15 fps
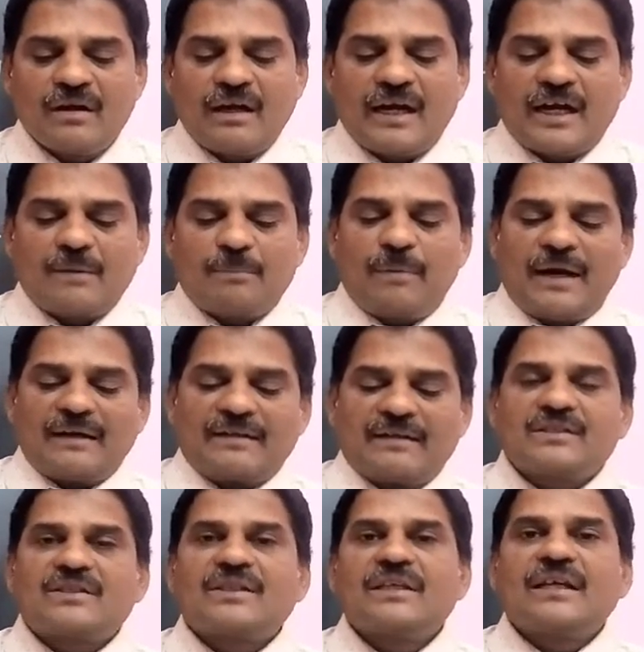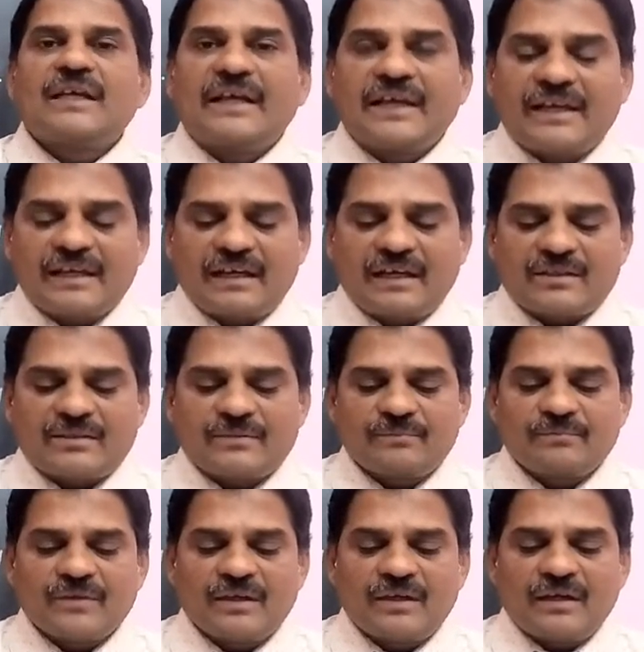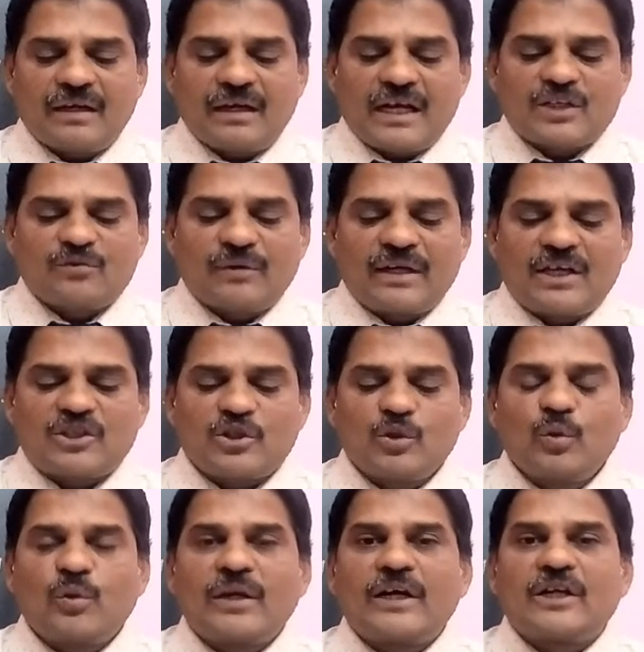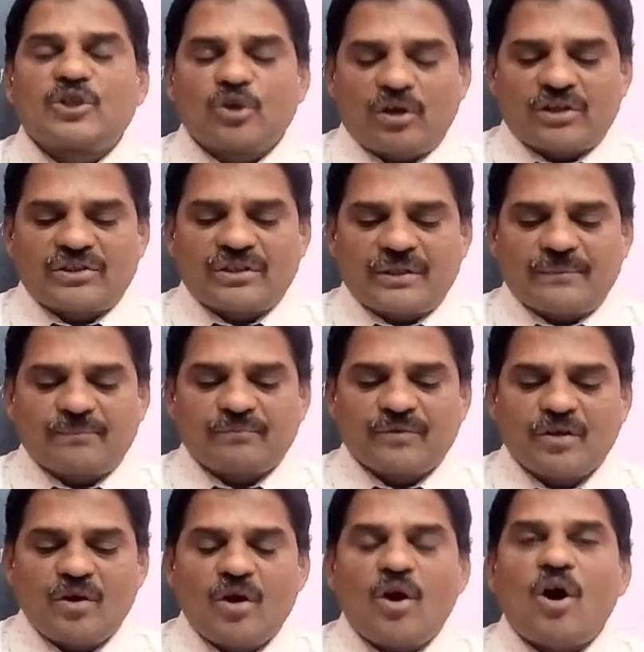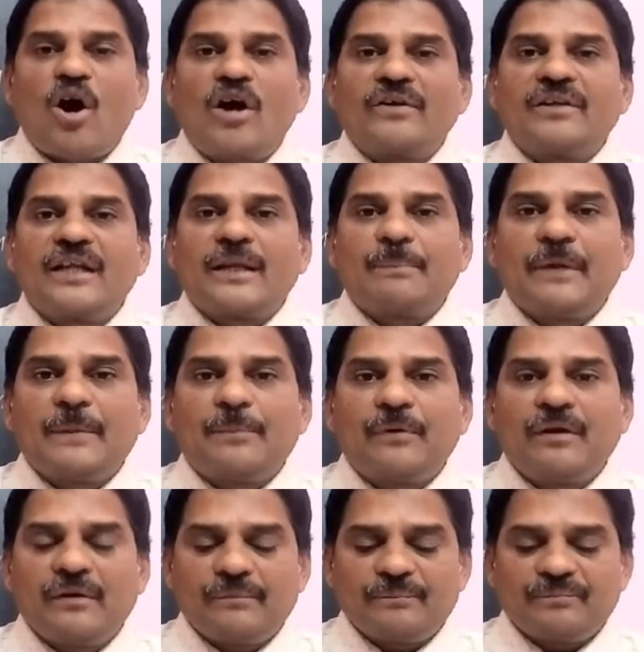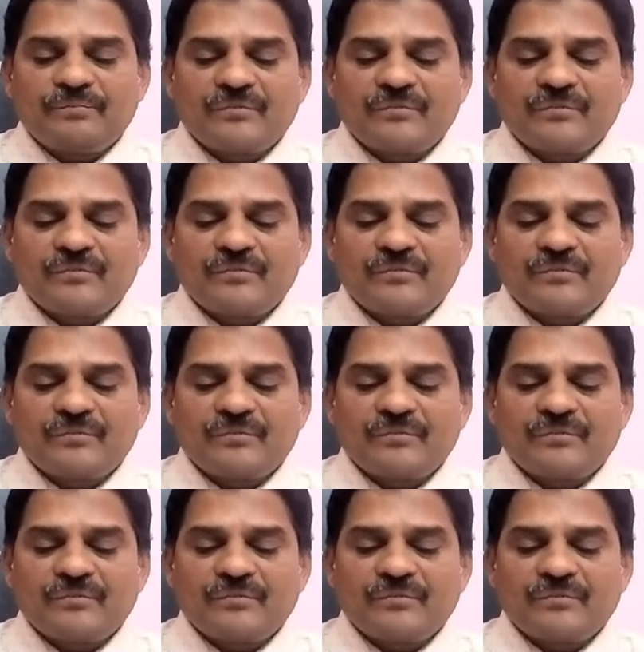and Baltic Sea areas, as well as Ukraine, Georgia. Ordinary people